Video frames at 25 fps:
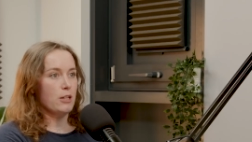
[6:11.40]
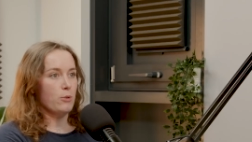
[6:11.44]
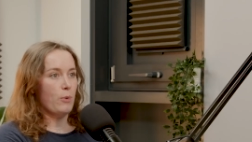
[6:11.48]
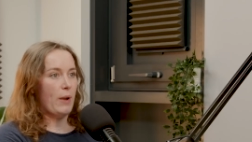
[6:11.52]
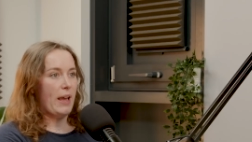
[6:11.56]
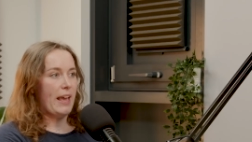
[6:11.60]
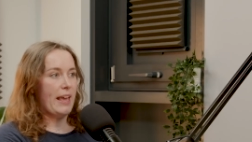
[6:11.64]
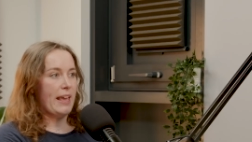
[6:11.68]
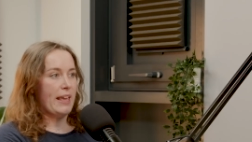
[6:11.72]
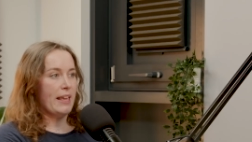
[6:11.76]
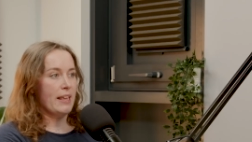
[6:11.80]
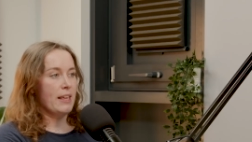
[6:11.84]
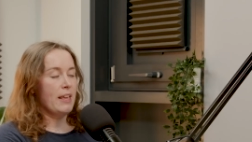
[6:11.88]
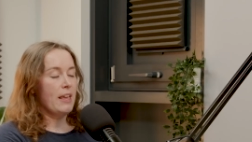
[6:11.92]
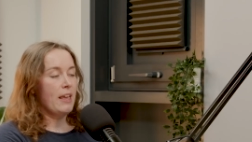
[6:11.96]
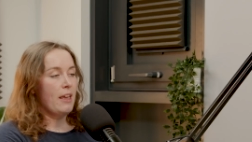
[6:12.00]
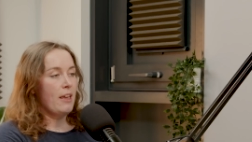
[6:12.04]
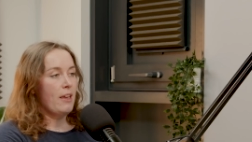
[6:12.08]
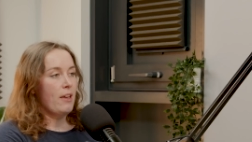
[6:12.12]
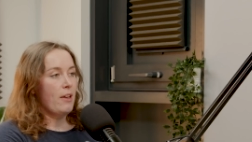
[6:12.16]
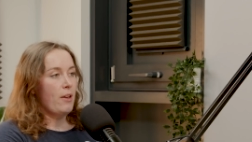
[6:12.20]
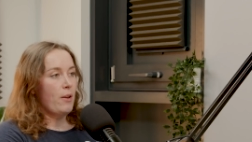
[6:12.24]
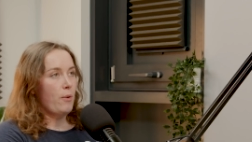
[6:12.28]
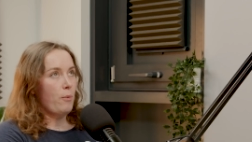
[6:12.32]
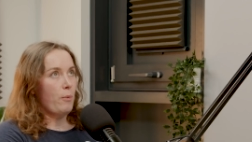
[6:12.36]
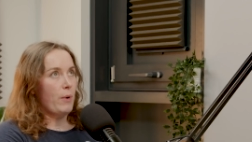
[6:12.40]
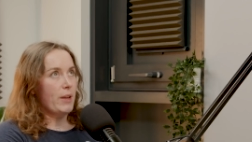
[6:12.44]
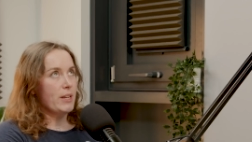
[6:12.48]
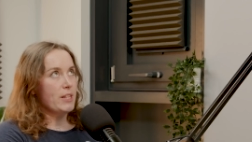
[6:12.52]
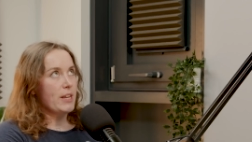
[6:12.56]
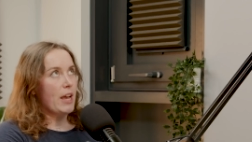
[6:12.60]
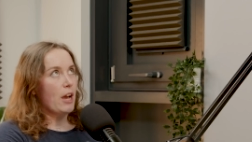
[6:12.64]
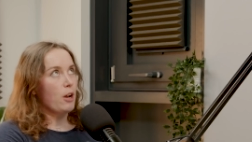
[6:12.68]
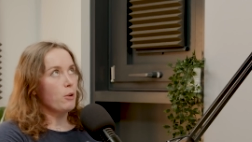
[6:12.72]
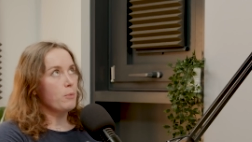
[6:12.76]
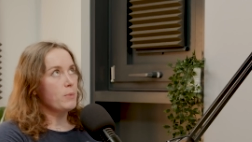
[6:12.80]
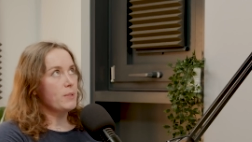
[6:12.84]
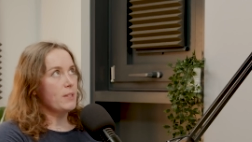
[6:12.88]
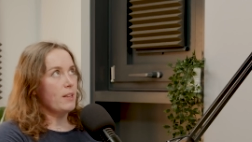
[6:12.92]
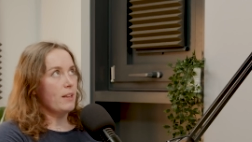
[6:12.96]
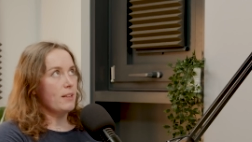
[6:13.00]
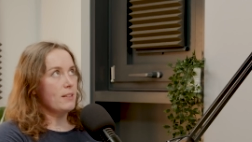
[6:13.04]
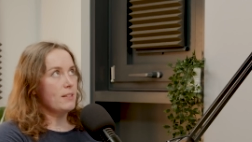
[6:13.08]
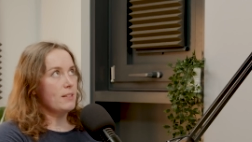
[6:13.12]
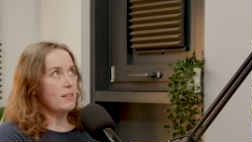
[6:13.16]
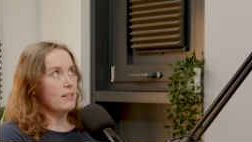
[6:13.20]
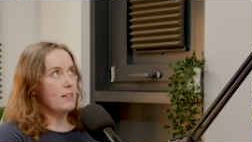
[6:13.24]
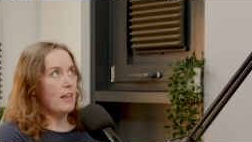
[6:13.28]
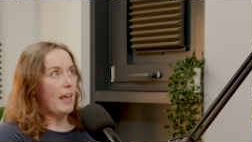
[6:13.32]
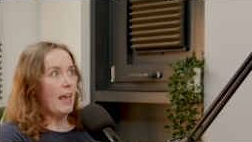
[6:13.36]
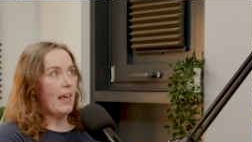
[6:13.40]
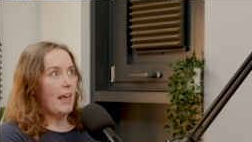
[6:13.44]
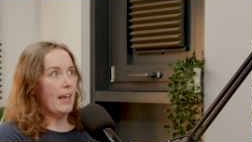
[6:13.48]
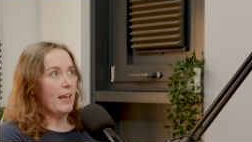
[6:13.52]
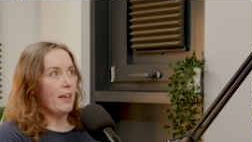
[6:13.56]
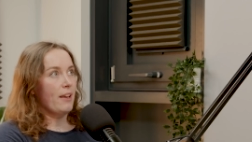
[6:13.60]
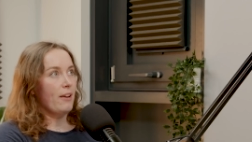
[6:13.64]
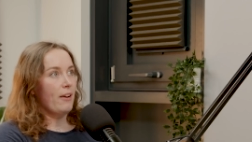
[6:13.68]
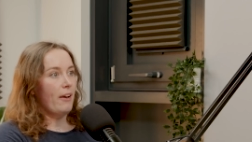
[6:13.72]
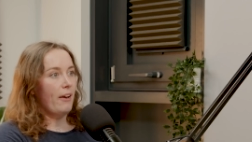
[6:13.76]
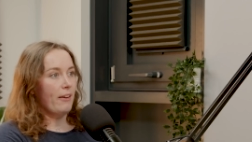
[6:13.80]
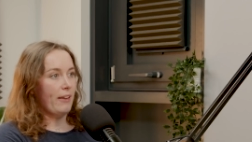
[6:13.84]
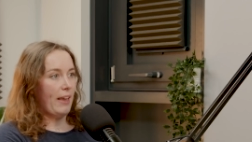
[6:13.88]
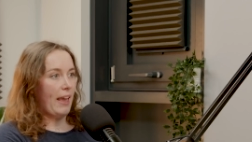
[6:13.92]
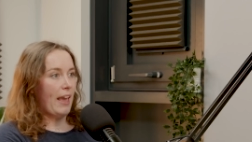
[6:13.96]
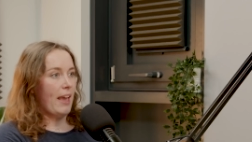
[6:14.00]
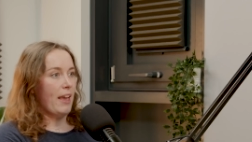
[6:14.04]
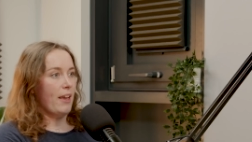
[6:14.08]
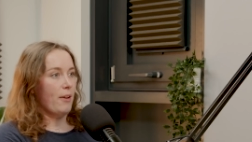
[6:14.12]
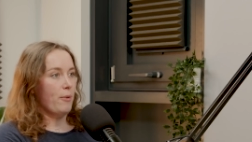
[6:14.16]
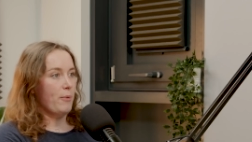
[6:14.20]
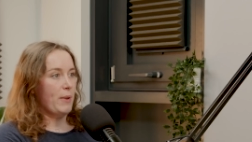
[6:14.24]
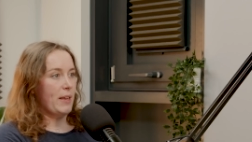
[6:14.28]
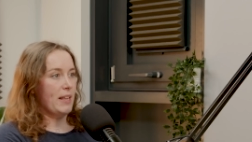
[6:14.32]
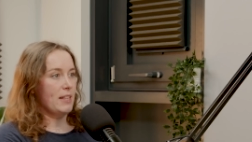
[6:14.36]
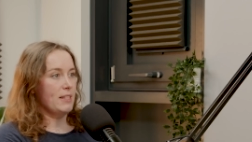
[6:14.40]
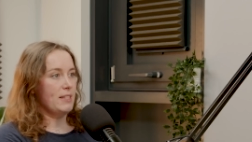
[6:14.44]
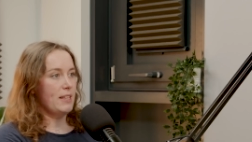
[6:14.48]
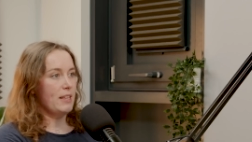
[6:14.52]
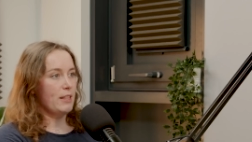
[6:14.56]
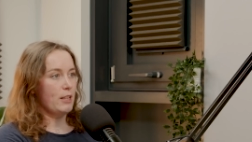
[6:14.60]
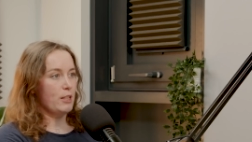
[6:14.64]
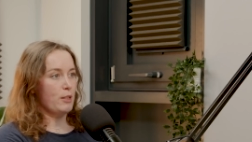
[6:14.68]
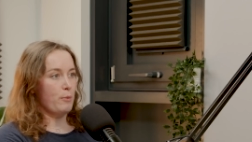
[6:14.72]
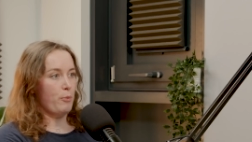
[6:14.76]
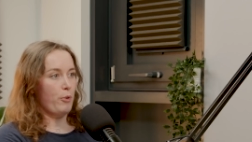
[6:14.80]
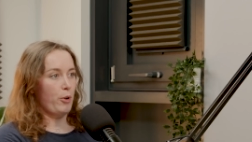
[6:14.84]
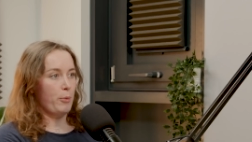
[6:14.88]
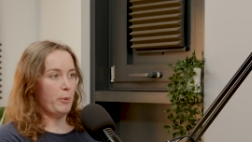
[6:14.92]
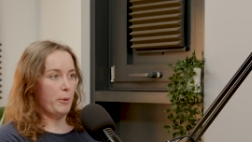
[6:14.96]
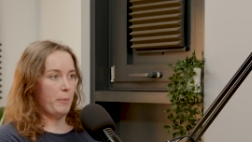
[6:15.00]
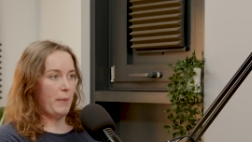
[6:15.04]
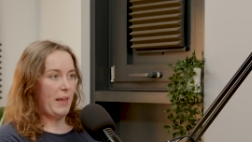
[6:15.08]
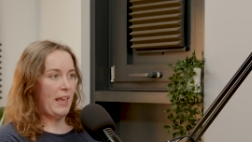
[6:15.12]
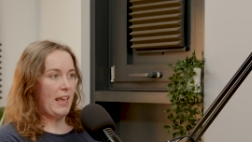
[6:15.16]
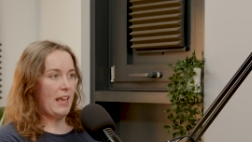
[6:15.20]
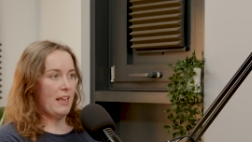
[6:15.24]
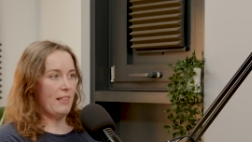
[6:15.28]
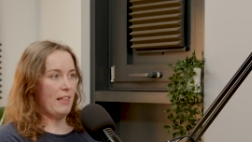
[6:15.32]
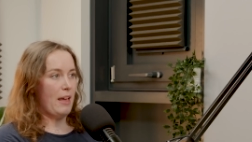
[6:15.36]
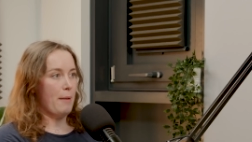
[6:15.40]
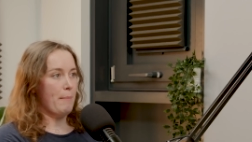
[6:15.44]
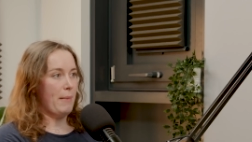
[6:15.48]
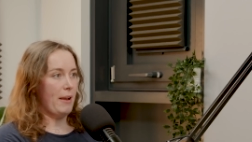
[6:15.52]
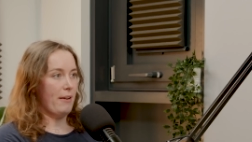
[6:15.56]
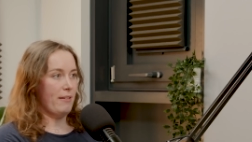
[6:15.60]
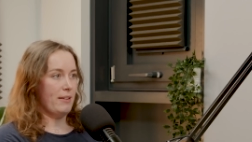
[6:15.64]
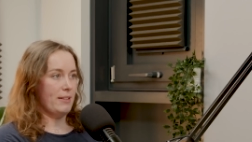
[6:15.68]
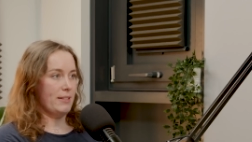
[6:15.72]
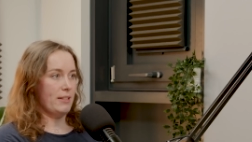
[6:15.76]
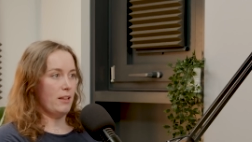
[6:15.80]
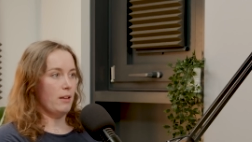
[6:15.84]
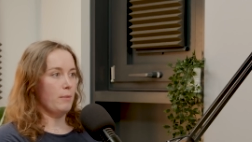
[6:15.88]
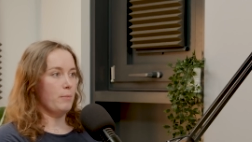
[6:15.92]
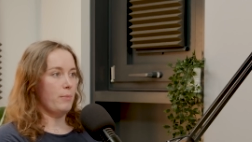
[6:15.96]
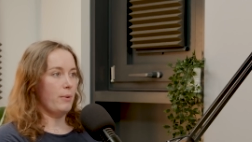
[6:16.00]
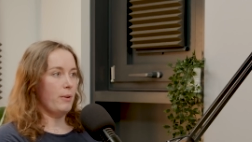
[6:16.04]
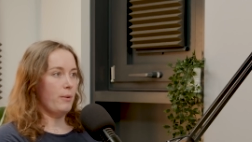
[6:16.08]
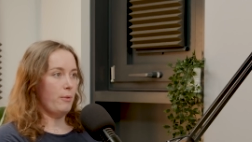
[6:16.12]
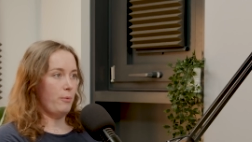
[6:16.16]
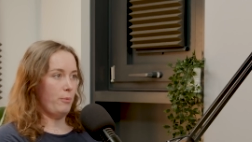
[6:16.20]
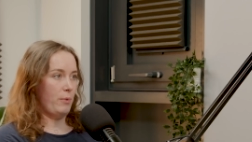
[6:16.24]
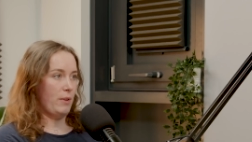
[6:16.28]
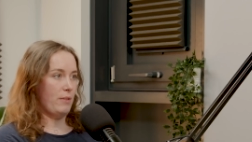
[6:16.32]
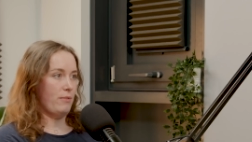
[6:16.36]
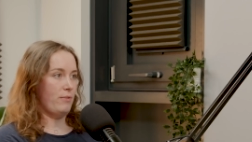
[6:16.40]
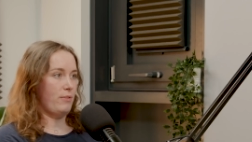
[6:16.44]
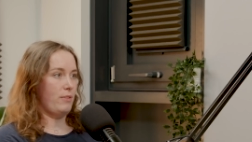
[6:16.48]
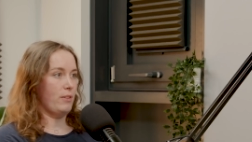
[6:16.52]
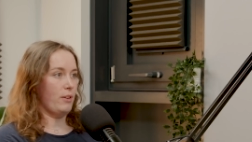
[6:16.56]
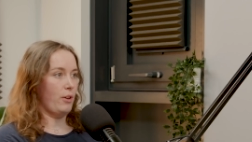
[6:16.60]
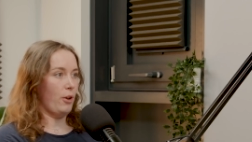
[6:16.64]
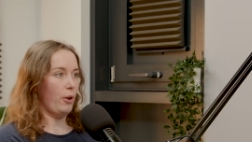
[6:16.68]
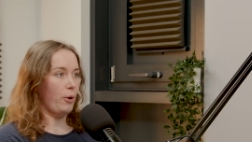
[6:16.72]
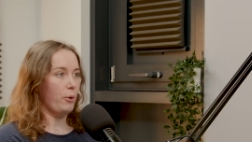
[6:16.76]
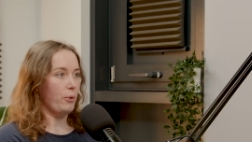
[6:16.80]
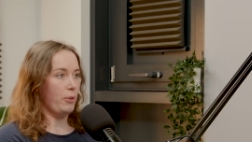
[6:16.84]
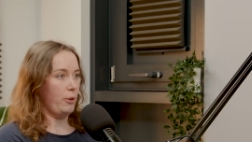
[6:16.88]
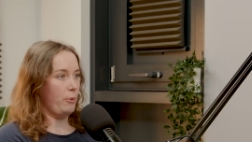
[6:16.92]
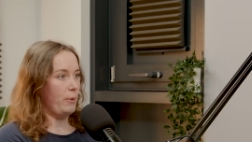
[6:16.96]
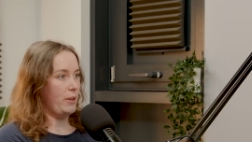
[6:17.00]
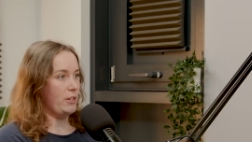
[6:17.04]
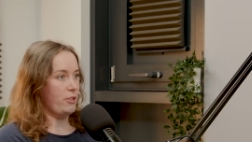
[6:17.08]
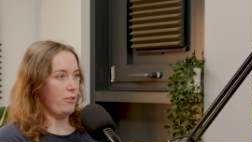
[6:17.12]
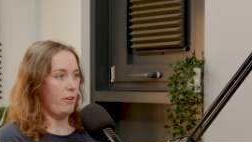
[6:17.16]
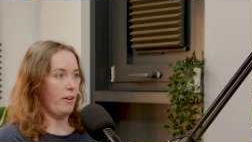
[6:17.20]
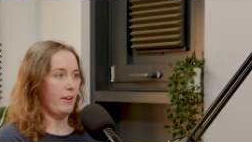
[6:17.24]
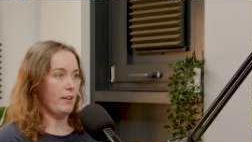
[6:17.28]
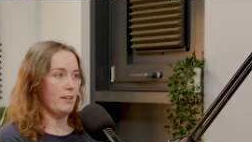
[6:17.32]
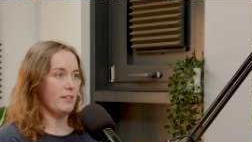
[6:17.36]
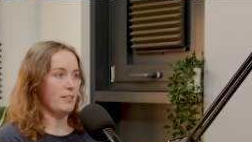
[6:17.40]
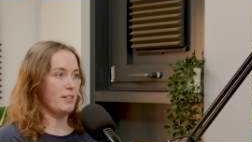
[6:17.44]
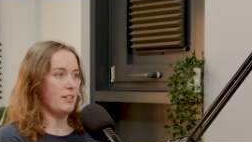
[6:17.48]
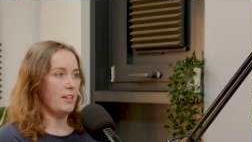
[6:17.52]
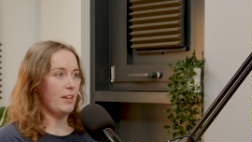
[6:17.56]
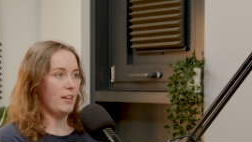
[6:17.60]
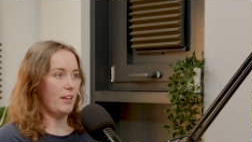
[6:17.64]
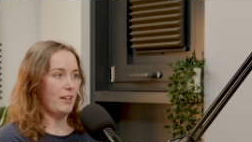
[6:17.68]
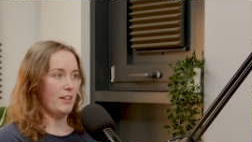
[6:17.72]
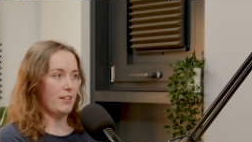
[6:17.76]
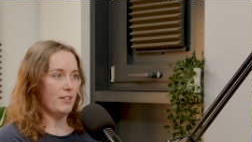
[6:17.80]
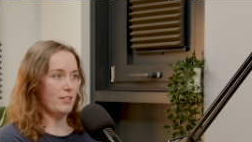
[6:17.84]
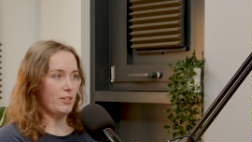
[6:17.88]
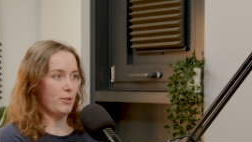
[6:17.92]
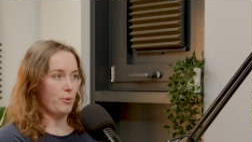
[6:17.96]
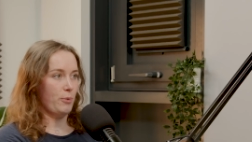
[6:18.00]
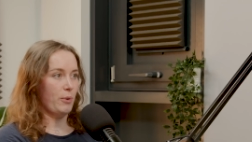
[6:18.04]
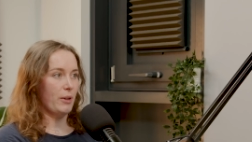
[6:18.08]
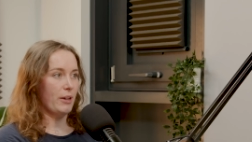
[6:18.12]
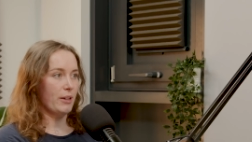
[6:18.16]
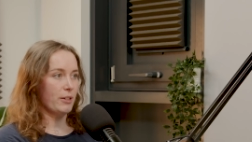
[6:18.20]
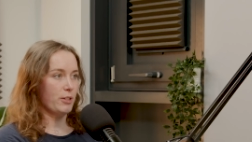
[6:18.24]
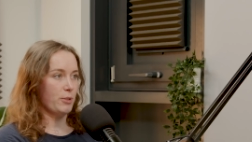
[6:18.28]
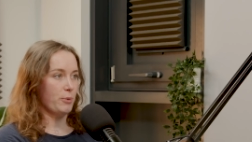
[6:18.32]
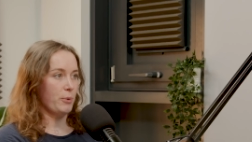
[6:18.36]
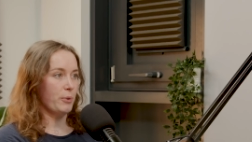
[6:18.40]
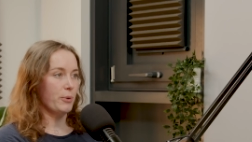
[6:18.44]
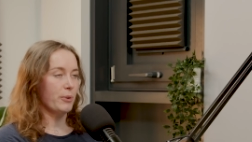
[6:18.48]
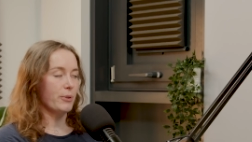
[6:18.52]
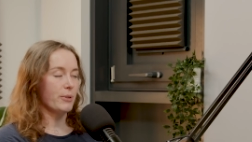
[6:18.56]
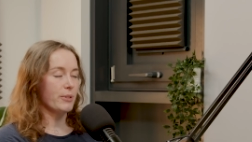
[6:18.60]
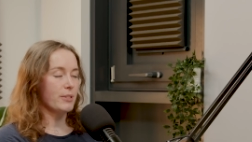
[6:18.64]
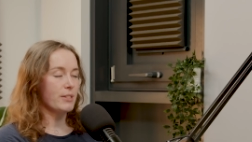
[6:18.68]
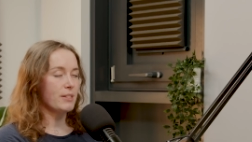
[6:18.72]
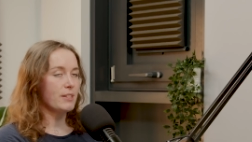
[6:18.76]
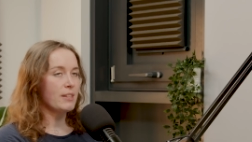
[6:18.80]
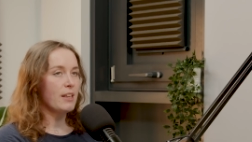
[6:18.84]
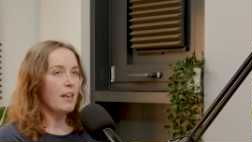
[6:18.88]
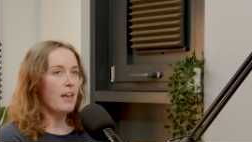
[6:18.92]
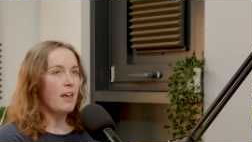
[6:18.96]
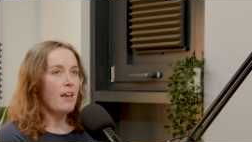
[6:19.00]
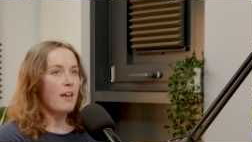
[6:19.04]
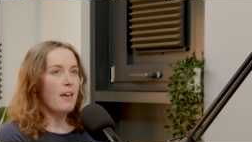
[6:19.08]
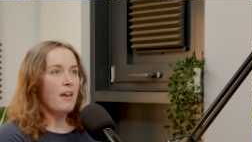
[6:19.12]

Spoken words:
way, which helps us say, okay, we can see there's a problem here that marries up with the goal that we're trying to work towards.